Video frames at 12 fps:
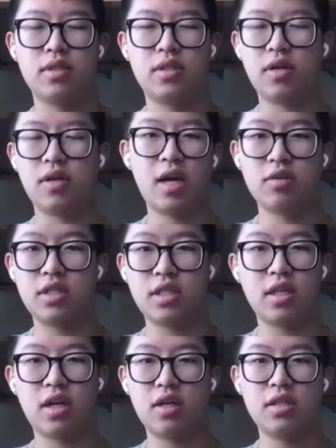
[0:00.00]
So
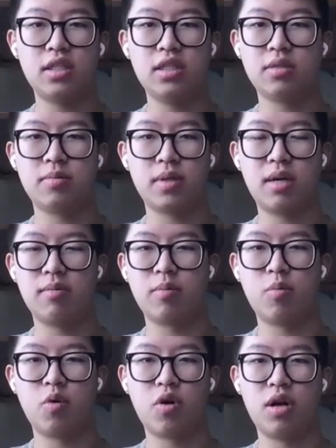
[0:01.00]
nanotechnology is
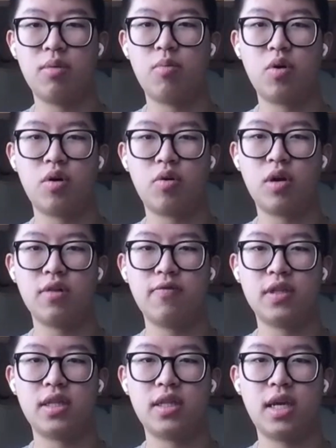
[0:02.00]
becoming more and more
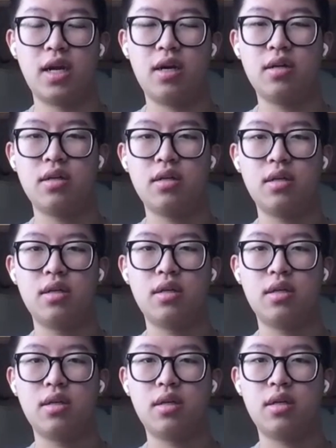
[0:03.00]
relevant there.
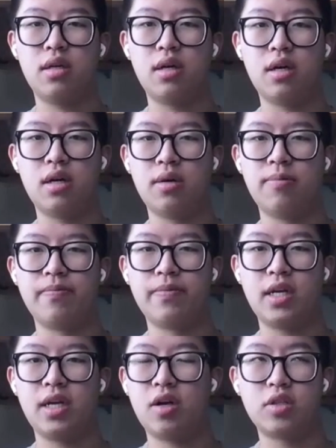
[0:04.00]

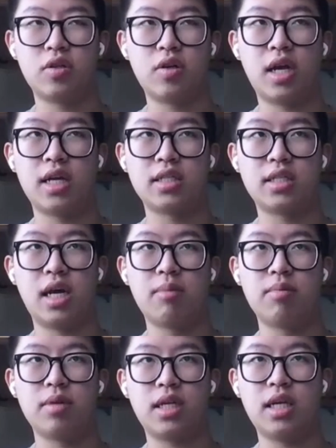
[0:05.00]
It also has
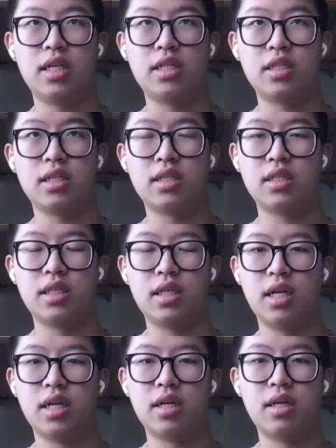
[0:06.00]
applications
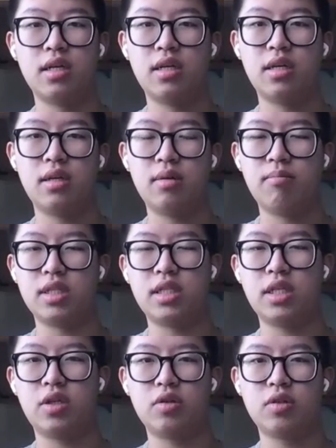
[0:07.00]
in
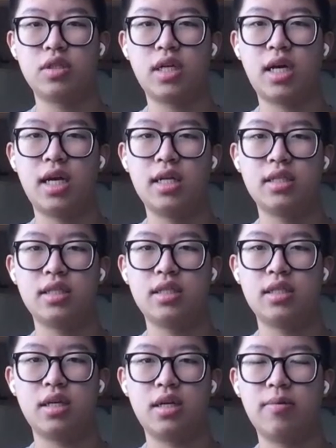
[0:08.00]
material
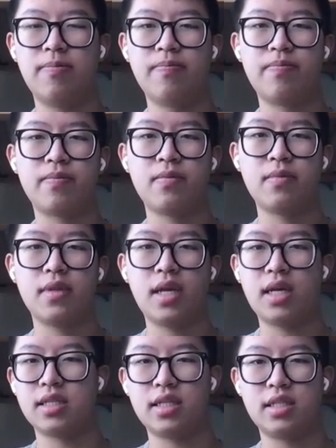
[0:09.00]
science,
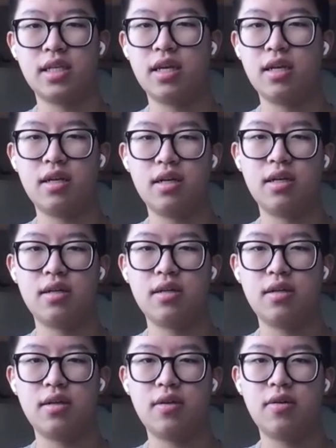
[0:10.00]
as I said,
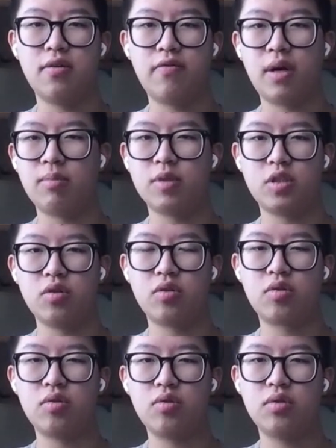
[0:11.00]

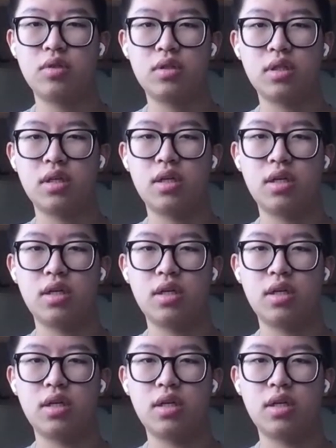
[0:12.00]
pharmaceuticals,